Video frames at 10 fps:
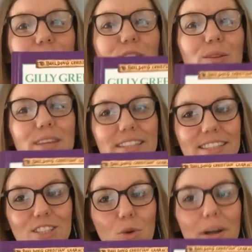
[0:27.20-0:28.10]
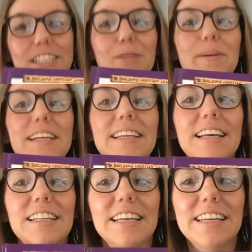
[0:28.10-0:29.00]
So this is going to be
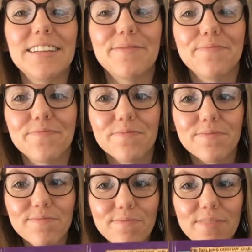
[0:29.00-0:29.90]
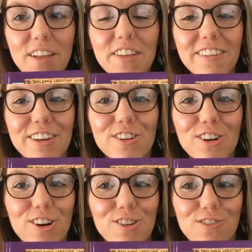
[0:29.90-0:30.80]
Gilly, the little
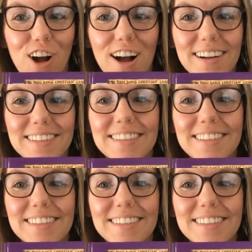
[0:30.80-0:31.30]
girl frog.